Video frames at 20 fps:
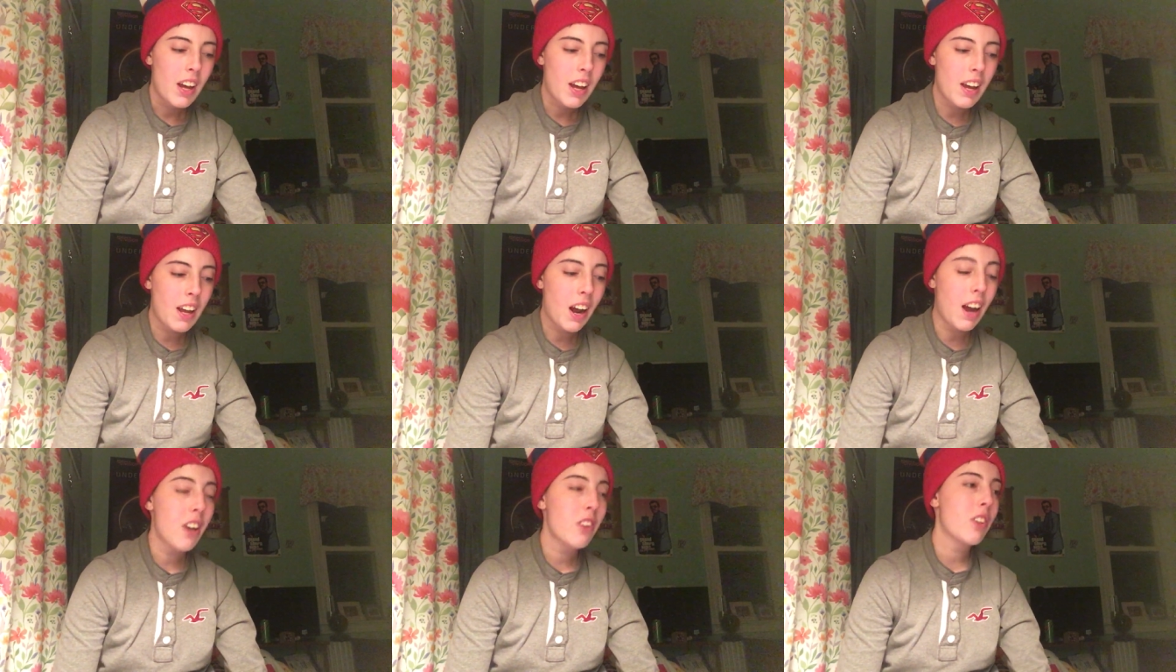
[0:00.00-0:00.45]

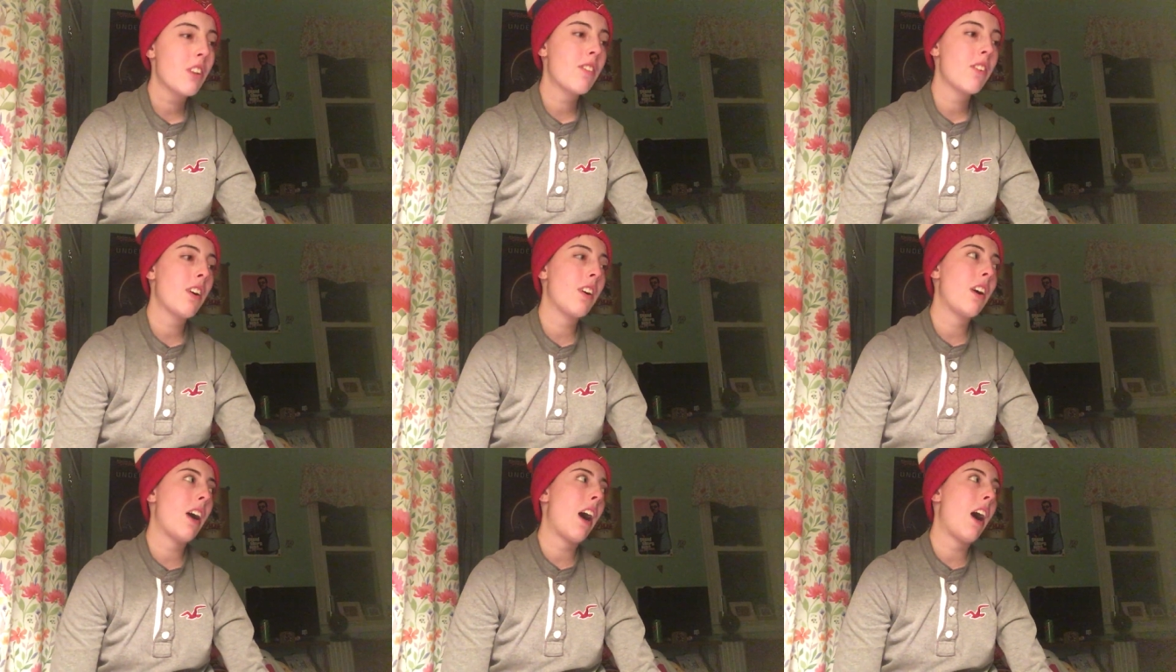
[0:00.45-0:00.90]
and I also
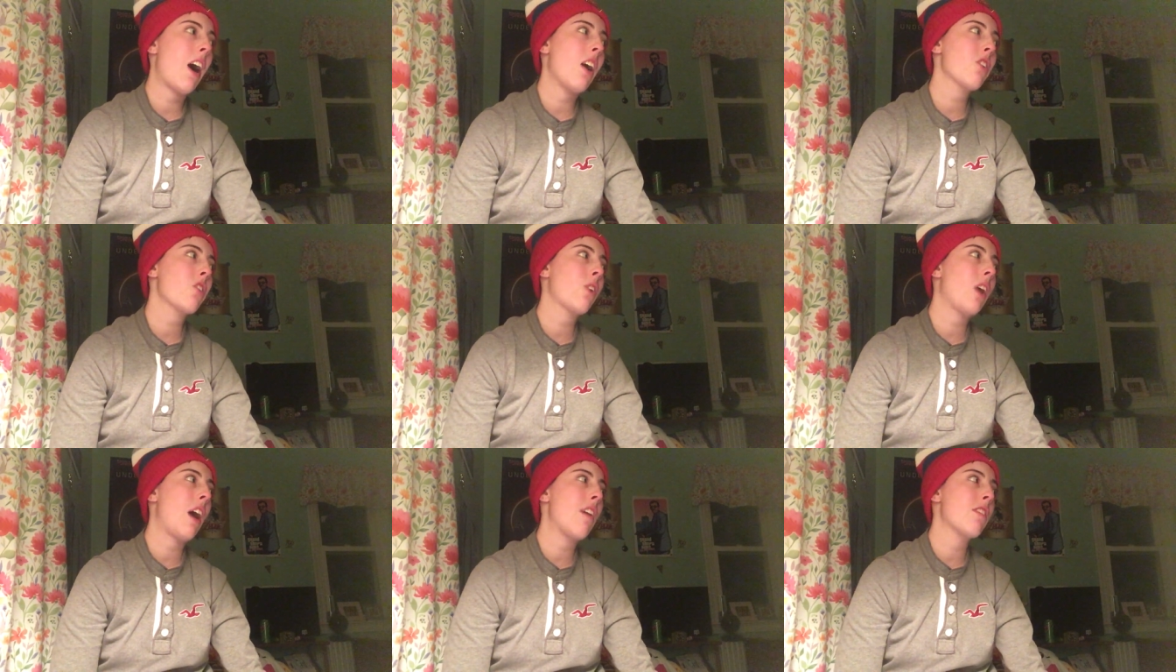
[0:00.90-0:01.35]
have, I
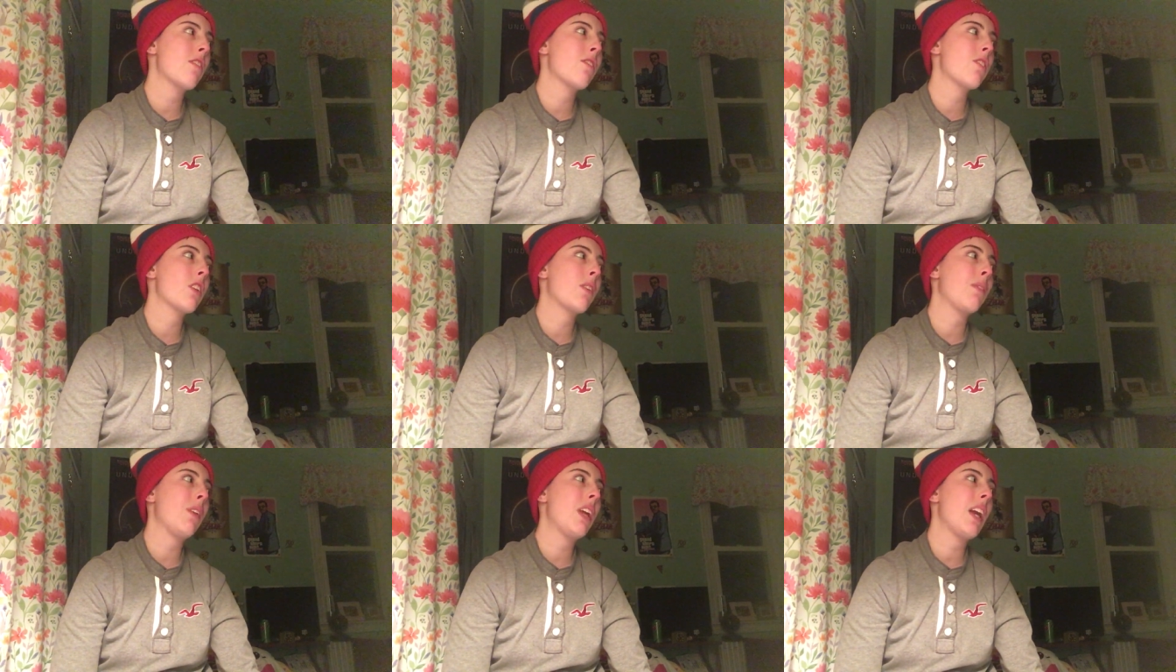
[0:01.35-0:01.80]
also have it
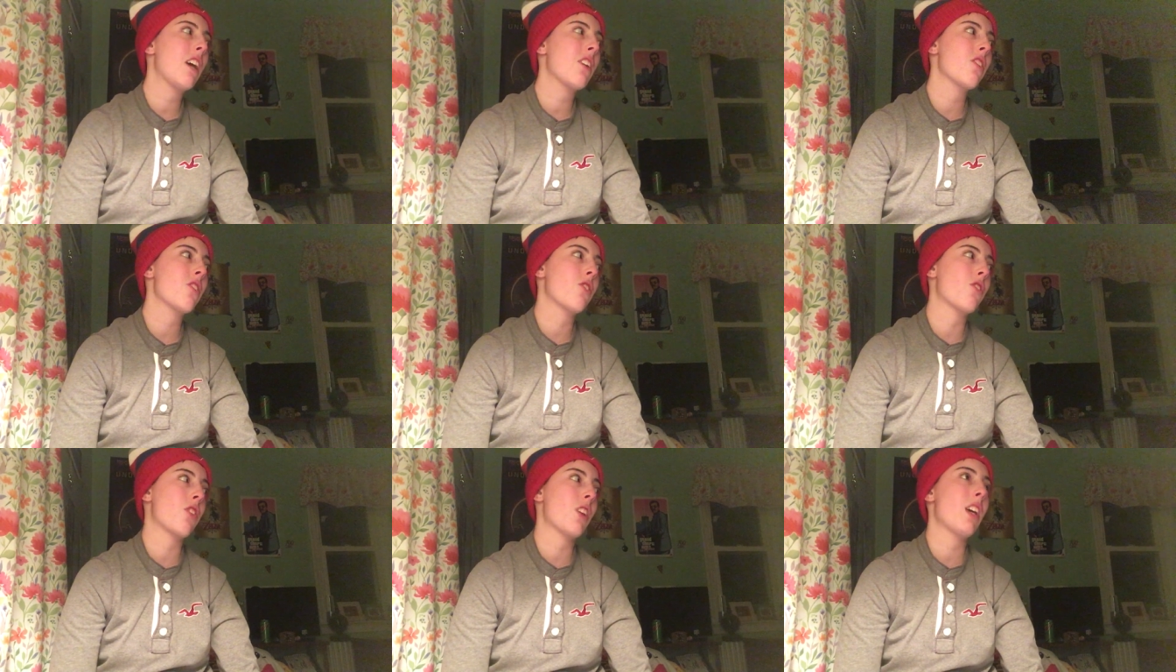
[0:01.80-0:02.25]
for the
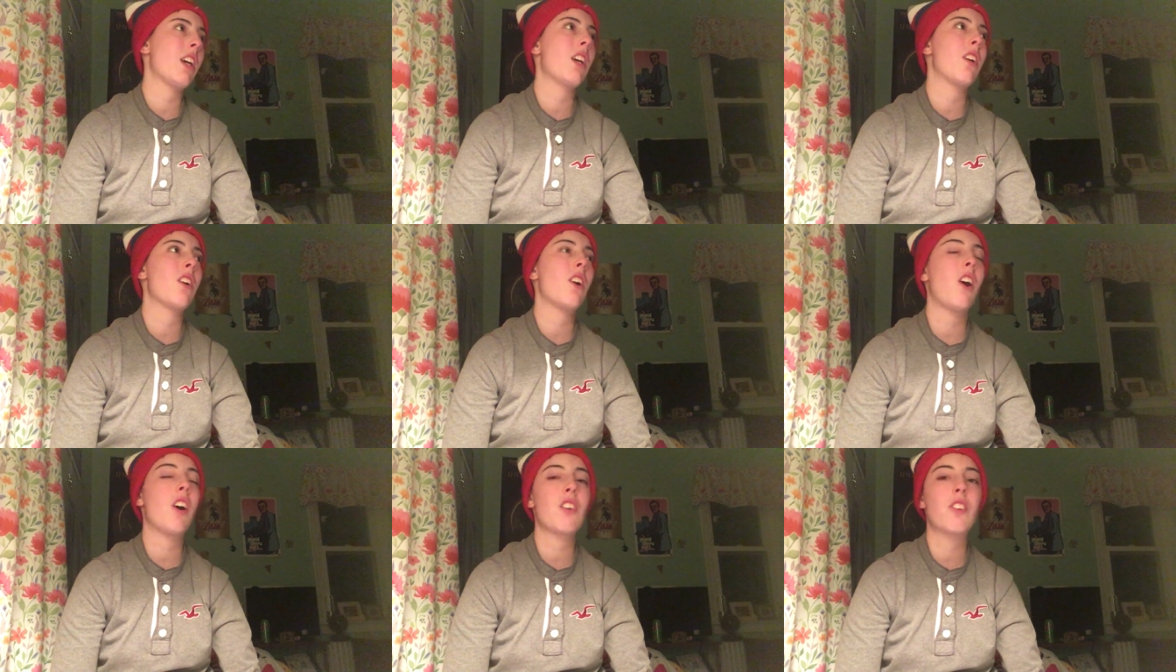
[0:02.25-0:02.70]

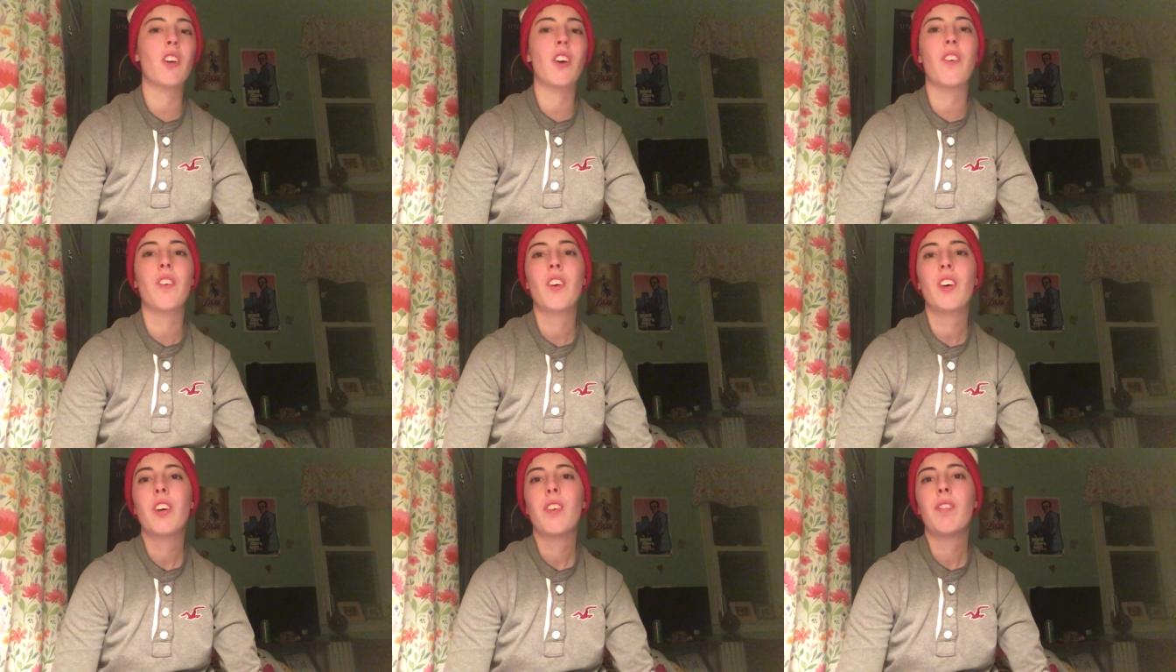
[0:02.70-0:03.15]
PS3
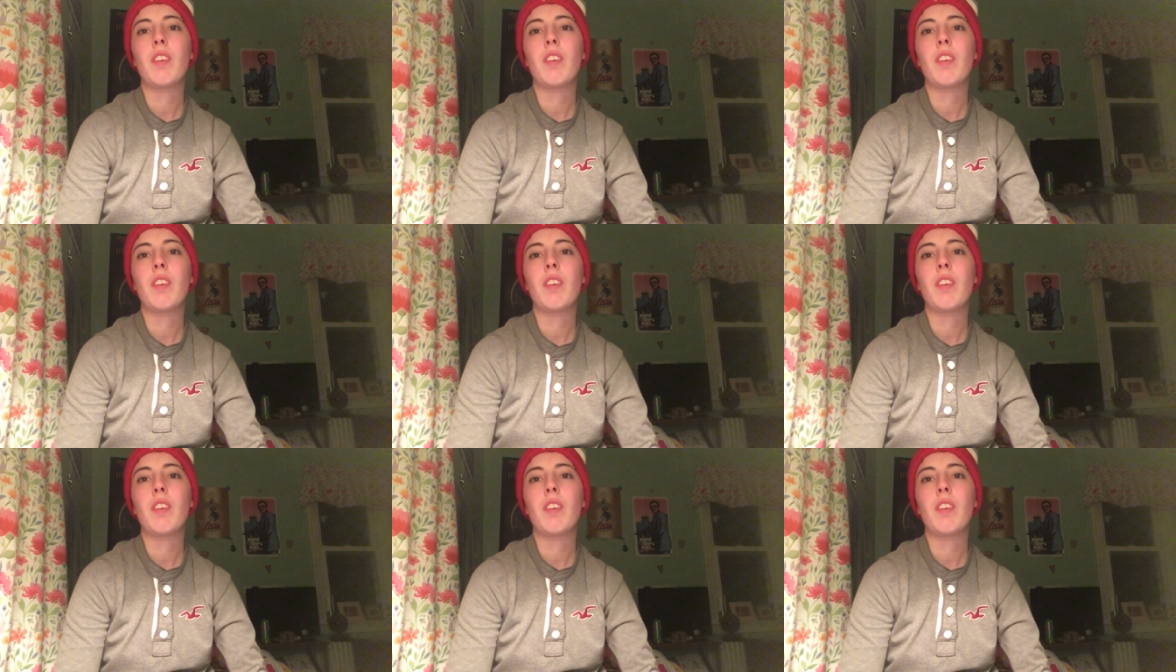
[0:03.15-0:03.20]
also.